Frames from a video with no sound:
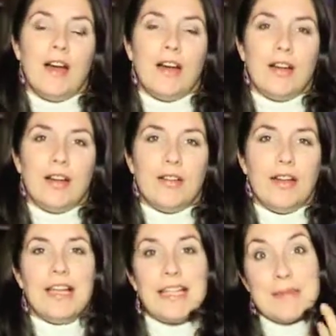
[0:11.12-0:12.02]

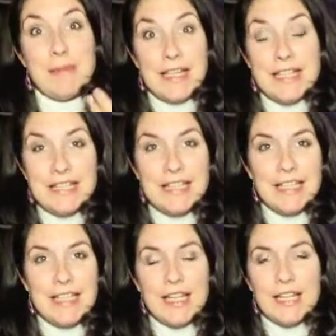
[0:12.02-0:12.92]
at least
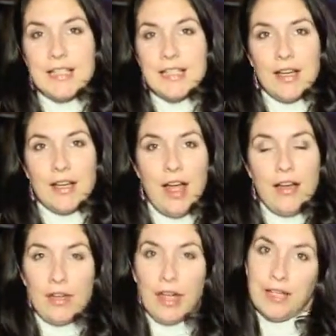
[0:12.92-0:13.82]
mentally, and
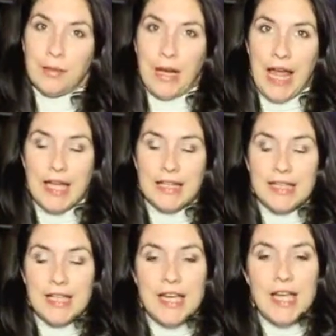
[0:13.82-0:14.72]
have a little
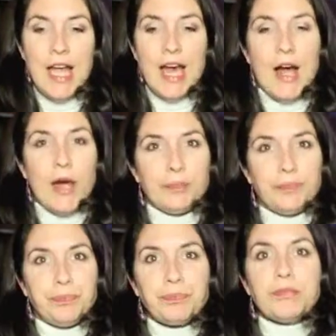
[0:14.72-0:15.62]
plan.
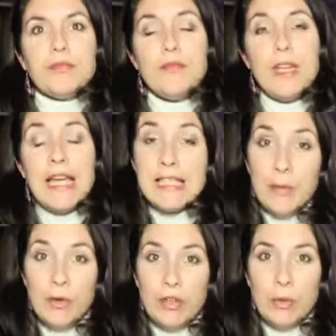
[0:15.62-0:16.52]

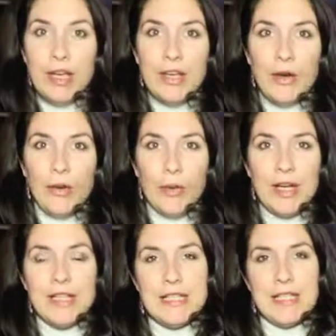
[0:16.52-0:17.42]
Some of you may know
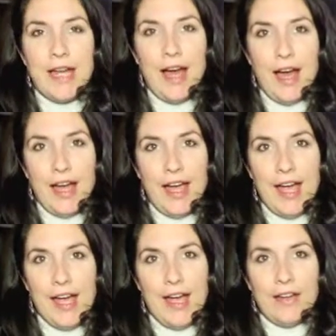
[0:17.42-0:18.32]
that I
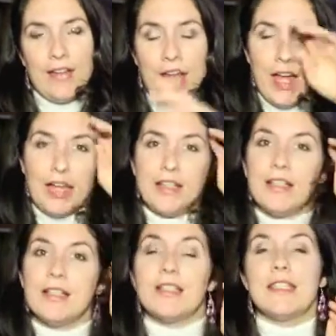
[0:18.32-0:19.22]
have had
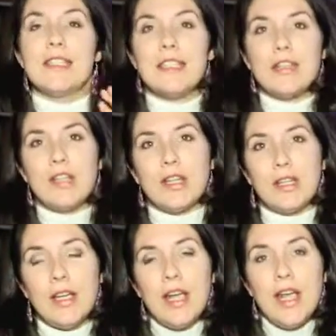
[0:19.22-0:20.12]
a C-section.